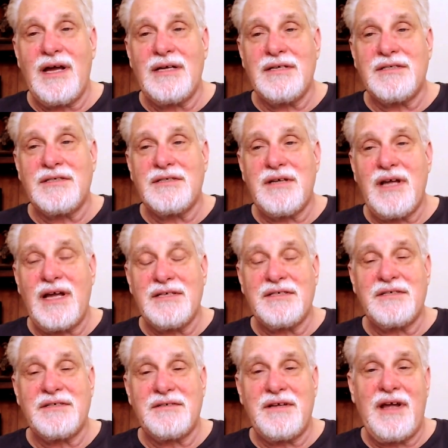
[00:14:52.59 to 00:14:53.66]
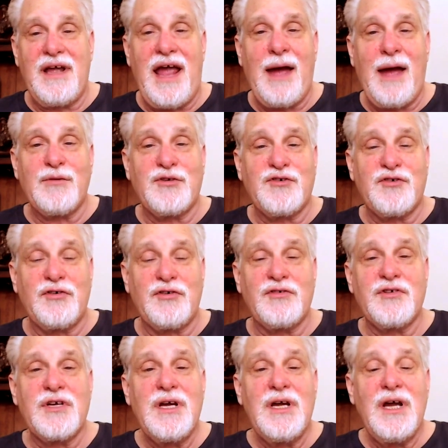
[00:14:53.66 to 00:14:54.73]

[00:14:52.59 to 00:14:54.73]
as amateurs.